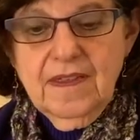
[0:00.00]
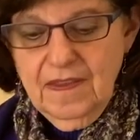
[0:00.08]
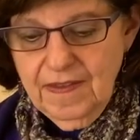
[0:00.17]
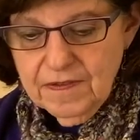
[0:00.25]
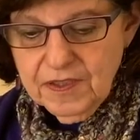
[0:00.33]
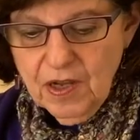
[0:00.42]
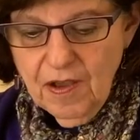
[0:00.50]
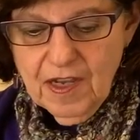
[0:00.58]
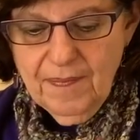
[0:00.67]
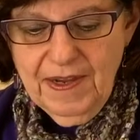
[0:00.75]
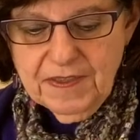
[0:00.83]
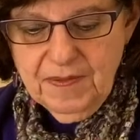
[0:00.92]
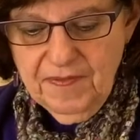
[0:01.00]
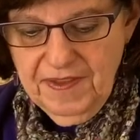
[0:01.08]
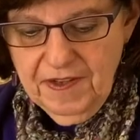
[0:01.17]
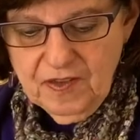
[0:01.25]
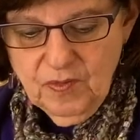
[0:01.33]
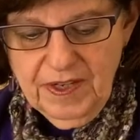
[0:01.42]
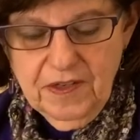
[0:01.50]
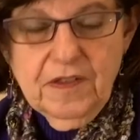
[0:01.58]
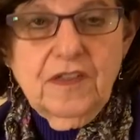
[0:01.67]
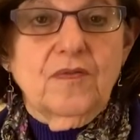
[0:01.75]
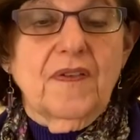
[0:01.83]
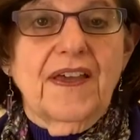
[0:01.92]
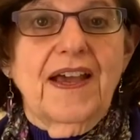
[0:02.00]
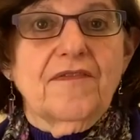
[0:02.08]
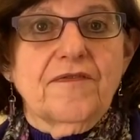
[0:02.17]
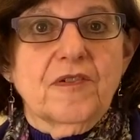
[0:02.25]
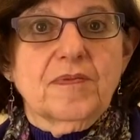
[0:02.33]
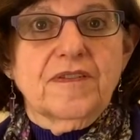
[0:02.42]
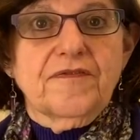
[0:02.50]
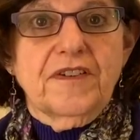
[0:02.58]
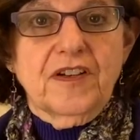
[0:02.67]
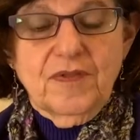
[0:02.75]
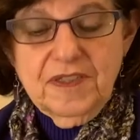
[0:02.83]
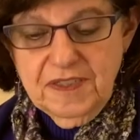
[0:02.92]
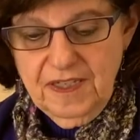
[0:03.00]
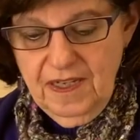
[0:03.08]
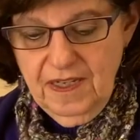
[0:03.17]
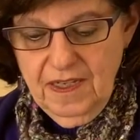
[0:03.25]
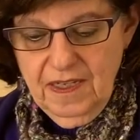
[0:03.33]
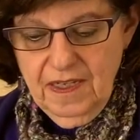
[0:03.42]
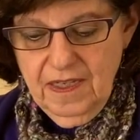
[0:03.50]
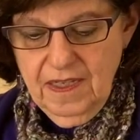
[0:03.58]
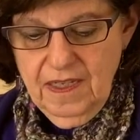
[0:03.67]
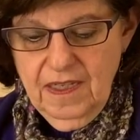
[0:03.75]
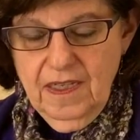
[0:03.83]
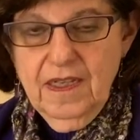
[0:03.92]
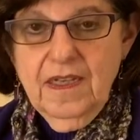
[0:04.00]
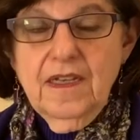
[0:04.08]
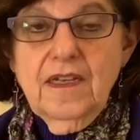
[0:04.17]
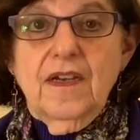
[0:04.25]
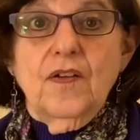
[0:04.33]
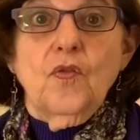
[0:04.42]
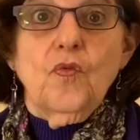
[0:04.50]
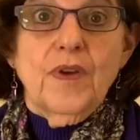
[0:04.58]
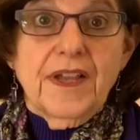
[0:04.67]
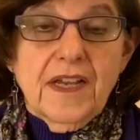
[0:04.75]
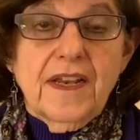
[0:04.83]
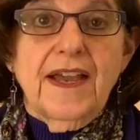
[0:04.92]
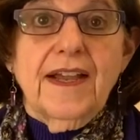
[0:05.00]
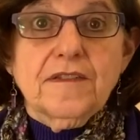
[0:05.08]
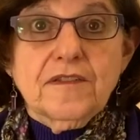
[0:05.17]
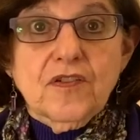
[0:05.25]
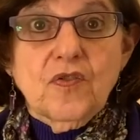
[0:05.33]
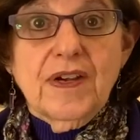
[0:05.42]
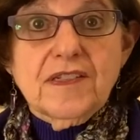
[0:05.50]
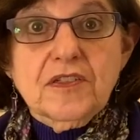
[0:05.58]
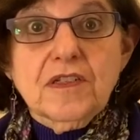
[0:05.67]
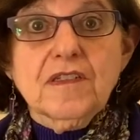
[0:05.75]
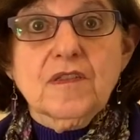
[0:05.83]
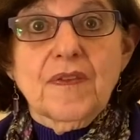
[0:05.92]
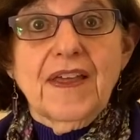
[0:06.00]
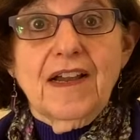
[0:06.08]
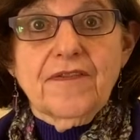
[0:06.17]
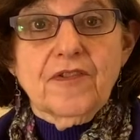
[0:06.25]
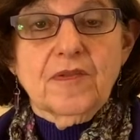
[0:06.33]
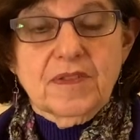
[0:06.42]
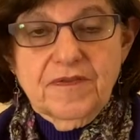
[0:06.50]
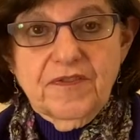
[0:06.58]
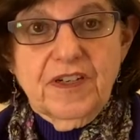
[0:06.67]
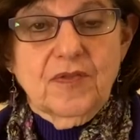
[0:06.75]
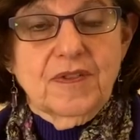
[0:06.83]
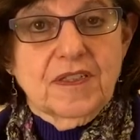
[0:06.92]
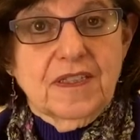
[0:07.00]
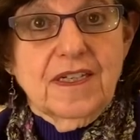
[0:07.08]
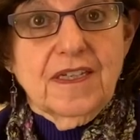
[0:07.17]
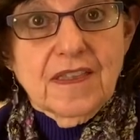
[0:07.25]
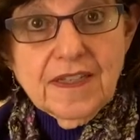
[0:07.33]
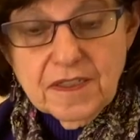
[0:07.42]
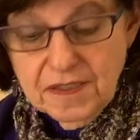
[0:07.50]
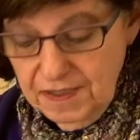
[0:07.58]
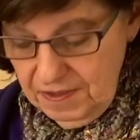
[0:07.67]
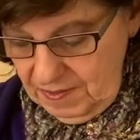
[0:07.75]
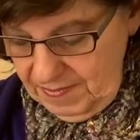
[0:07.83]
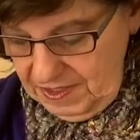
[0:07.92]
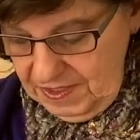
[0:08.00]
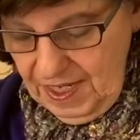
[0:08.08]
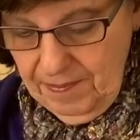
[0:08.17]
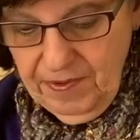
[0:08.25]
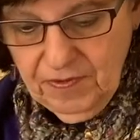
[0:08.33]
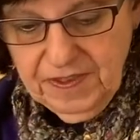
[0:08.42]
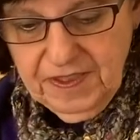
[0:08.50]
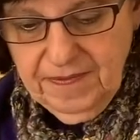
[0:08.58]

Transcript: Let's talk about some things we can do with adverbs of frequency. We can answer questions with adverbs of frequency. Let's see some examples.